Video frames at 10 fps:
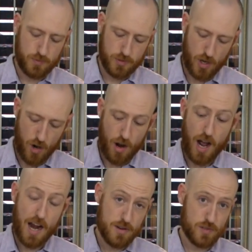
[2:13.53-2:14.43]
So,
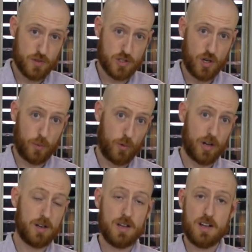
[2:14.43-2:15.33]
I use fridge cold
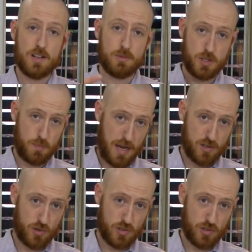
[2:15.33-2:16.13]
water. Depending